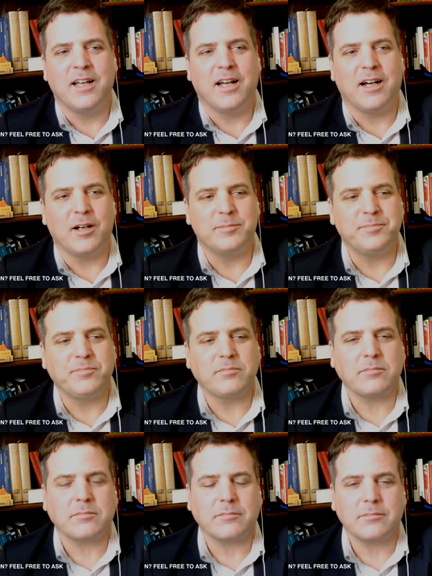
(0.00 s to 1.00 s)
Um,
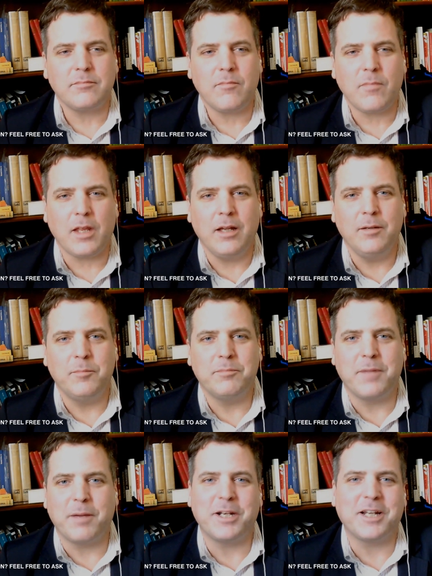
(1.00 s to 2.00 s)

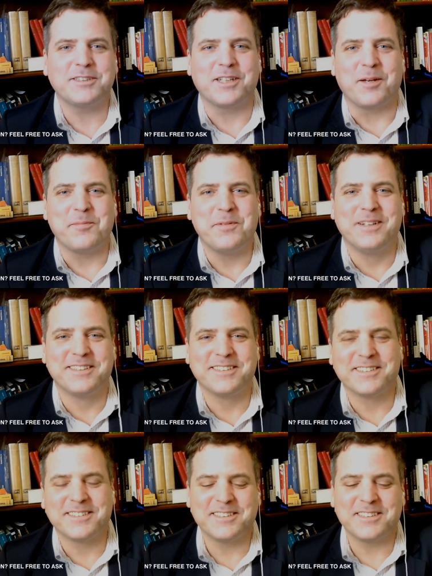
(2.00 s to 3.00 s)
maybe next time.
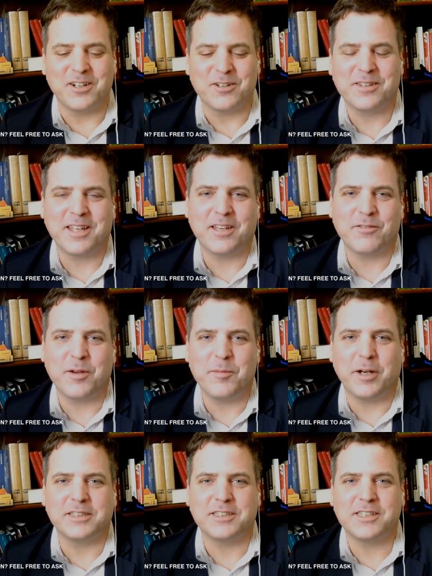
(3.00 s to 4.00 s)
So thank you very
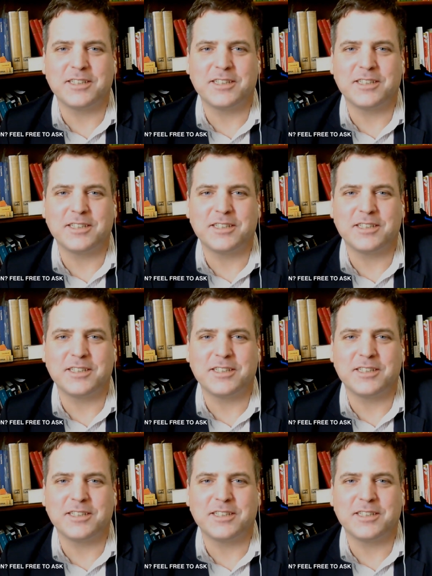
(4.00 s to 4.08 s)
much.